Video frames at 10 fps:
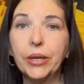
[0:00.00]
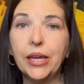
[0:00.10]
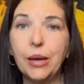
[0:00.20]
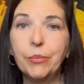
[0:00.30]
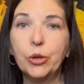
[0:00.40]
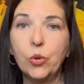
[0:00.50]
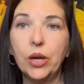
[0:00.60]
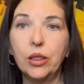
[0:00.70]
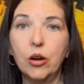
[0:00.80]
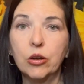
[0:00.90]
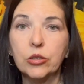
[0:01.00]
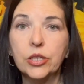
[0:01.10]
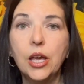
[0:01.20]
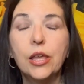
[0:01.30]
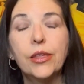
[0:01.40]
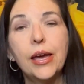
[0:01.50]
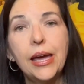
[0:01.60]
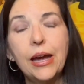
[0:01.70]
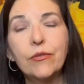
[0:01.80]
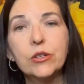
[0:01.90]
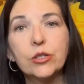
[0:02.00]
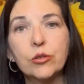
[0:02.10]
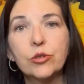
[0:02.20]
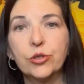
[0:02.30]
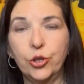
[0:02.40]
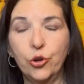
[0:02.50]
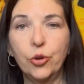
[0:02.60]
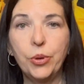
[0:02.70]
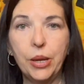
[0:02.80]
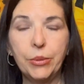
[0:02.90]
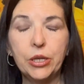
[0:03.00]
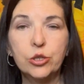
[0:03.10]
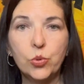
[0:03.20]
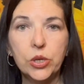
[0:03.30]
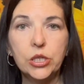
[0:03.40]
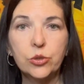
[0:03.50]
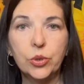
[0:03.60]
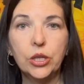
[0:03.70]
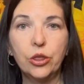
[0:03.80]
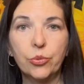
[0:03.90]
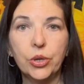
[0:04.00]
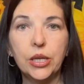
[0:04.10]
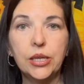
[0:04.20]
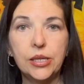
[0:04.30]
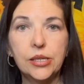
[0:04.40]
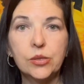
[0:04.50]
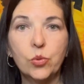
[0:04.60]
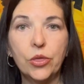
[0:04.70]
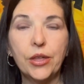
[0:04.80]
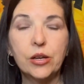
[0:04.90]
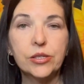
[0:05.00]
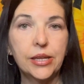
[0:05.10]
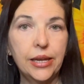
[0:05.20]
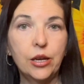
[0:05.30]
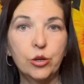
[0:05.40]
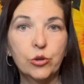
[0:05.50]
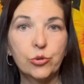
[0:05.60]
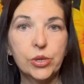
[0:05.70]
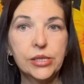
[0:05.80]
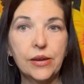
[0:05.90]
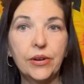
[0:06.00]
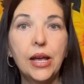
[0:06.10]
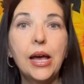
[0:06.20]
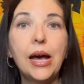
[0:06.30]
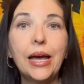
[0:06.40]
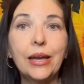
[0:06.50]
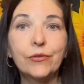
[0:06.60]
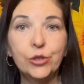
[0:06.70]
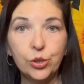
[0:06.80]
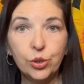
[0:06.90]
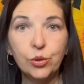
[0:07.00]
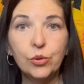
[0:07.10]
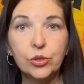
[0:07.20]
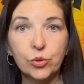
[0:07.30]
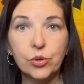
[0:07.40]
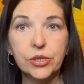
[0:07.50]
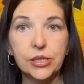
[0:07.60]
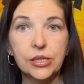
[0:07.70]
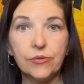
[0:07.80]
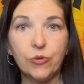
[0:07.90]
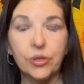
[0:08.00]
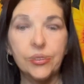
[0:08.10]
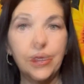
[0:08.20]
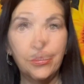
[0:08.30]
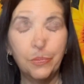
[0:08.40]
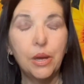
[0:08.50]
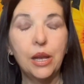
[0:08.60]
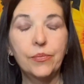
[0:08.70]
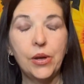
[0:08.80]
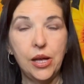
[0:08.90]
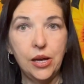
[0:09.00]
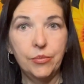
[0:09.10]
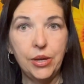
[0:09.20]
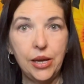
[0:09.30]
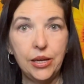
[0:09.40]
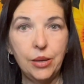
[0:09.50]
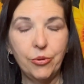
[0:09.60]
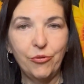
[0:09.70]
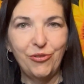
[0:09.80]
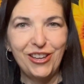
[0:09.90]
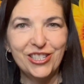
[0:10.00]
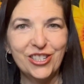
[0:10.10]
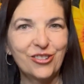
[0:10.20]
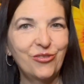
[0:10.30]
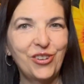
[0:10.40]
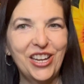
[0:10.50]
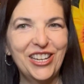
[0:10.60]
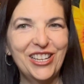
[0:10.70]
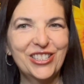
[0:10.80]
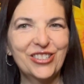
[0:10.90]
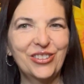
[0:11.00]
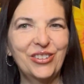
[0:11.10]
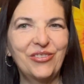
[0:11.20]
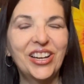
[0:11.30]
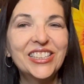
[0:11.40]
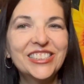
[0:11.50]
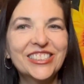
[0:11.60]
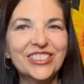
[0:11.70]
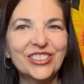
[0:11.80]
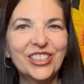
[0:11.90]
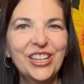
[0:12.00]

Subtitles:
can be quite large. The average Social Security payment in 2023 is $1,827. I have two sources for this. I'm not a professional financial advisor,